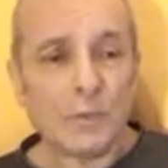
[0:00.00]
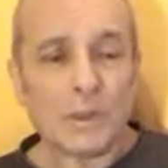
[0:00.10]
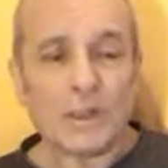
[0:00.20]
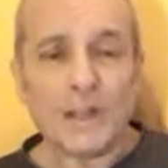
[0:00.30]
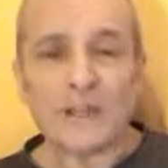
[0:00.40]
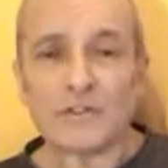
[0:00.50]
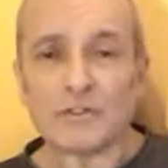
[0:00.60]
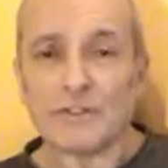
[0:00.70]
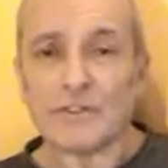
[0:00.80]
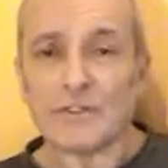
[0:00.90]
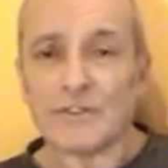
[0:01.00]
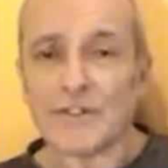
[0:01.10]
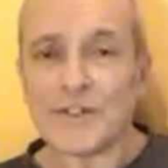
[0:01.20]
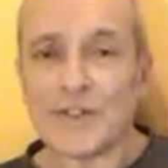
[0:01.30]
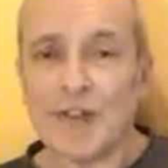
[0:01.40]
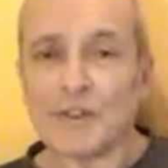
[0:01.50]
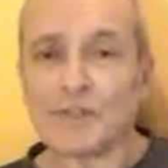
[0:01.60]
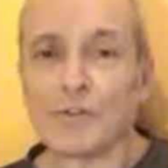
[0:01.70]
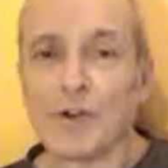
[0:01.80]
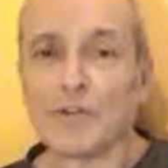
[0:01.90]
We can enter into the sun
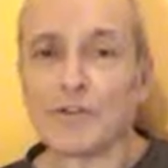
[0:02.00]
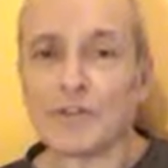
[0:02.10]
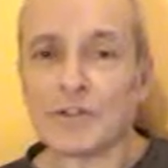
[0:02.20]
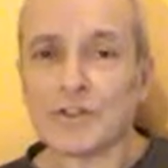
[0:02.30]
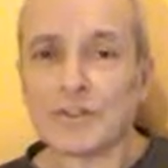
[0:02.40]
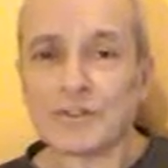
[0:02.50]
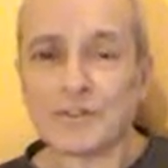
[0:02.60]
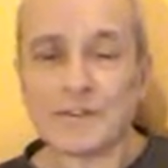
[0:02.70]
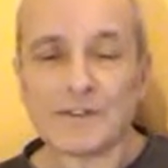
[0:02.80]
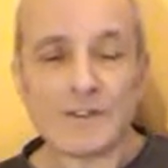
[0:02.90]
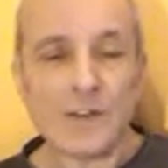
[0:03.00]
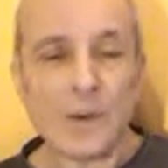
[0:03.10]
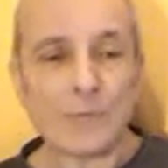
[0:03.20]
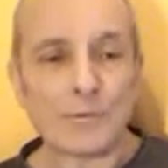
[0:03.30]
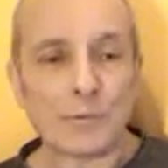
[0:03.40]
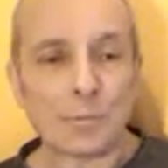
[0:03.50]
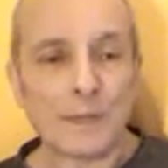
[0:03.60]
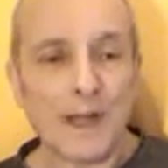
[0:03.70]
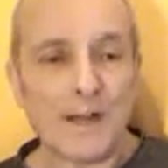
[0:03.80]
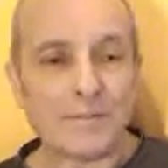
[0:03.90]
of consciousness. This is the option
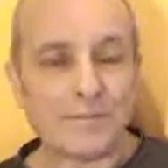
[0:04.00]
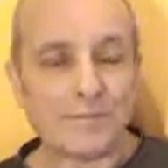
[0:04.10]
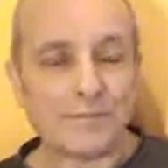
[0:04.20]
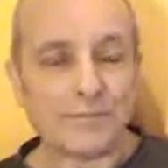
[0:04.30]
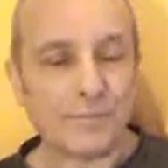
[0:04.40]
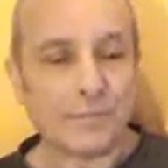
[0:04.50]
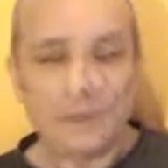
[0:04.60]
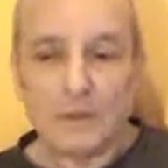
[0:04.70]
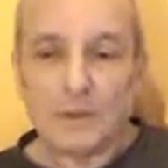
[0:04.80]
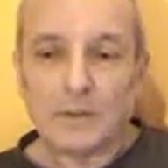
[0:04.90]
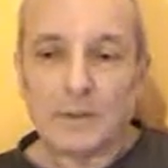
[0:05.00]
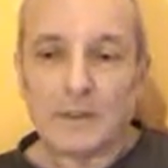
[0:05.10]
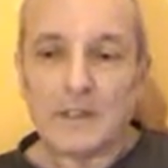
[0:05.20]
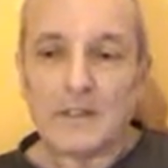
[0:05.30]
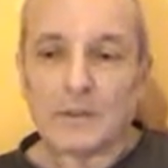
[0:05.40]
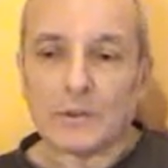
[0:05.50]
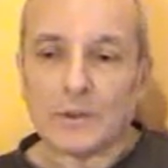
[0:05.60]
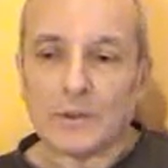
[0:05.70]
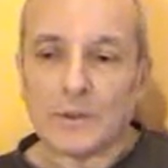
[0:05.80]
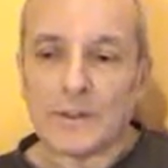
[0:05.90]
we have. The ego
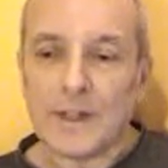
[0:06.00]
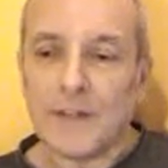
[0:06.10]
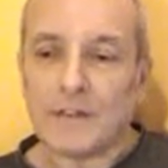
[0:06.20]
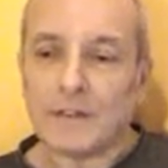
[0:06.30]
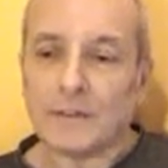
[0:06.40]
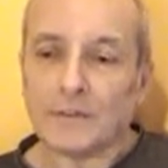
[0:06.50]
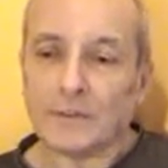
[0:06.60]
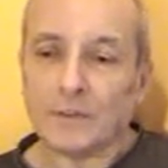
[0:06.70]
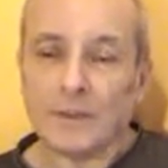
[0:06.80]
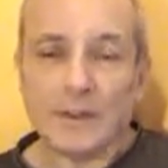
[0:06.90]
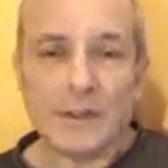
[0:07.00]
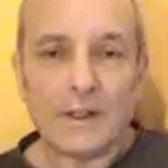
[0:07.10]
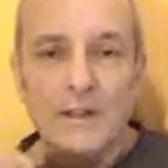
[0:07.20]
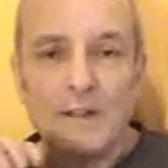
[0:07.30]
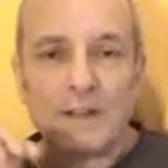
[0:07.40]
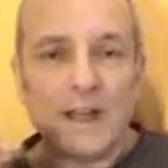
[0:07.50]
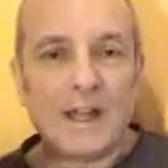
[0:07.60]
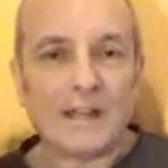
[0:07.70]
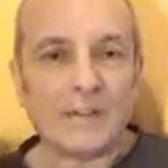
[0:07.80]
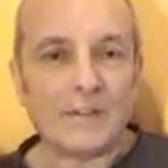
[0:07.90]
is at the
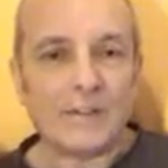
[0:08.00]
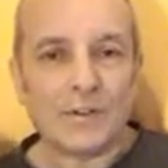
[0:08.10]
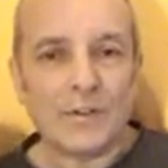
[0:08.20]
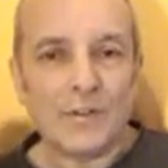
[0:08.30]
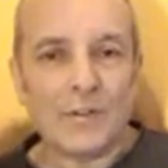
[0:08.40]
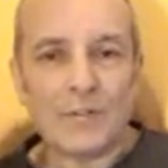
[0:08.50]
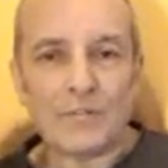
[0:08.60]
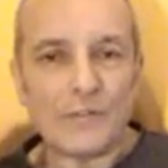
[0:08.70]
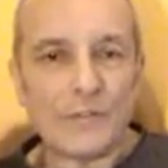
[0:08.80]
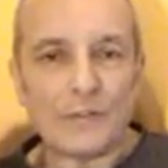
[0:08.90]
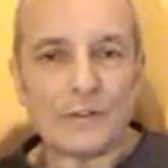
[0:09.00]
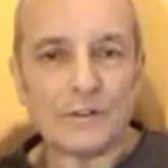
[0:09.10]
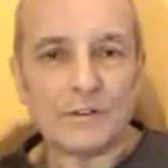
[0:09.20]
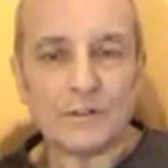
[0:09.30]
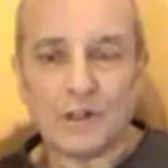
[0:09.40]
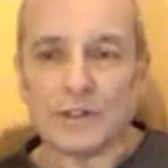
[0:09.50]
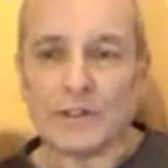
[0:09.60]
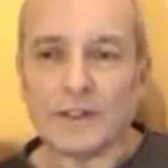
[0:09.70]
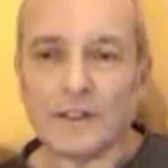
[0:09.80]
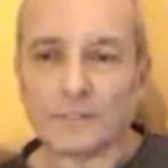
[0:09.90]
end of the
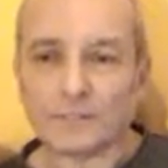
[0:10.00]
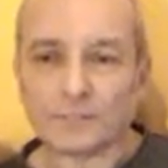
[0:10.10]
journey